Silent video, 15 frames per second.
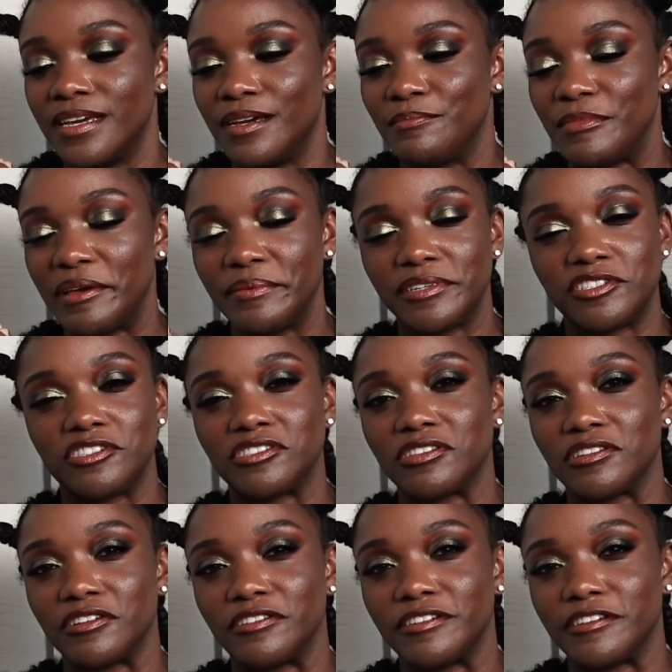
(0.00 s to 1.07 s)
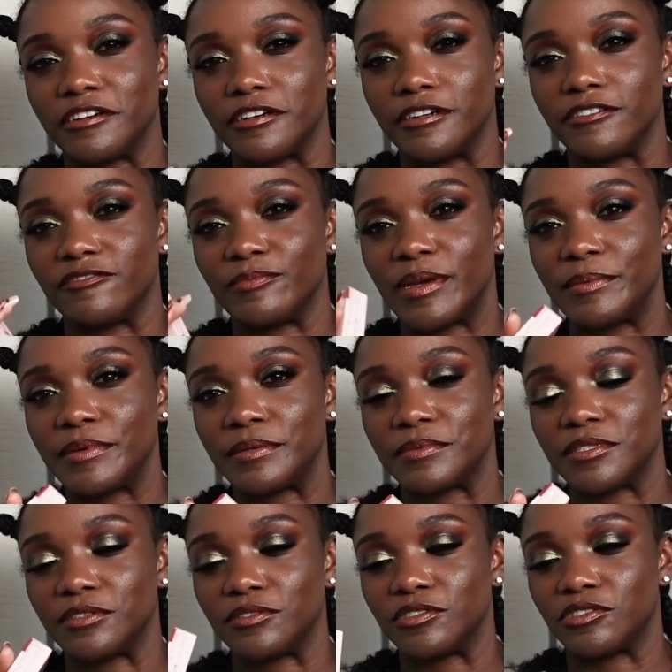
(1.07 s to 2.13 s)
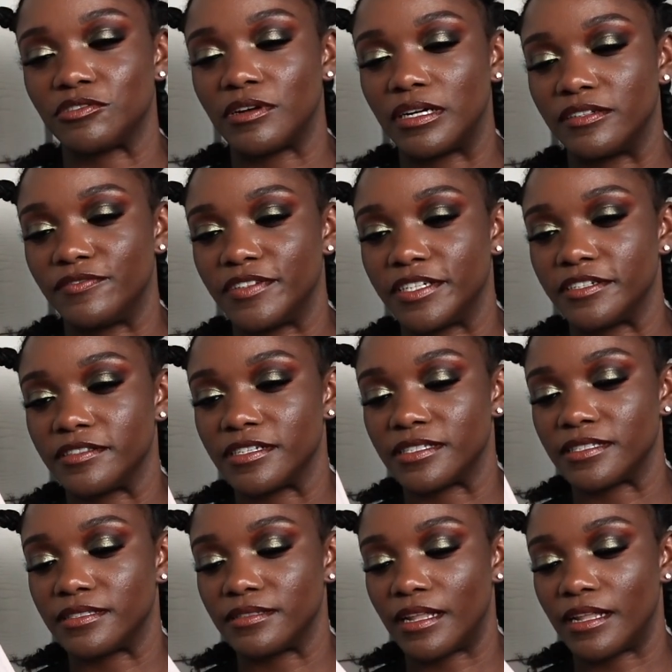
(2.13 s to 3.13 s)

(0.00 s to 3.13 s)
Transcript: maybe it's just a learning curve. Maybe I'm still just trying to figure this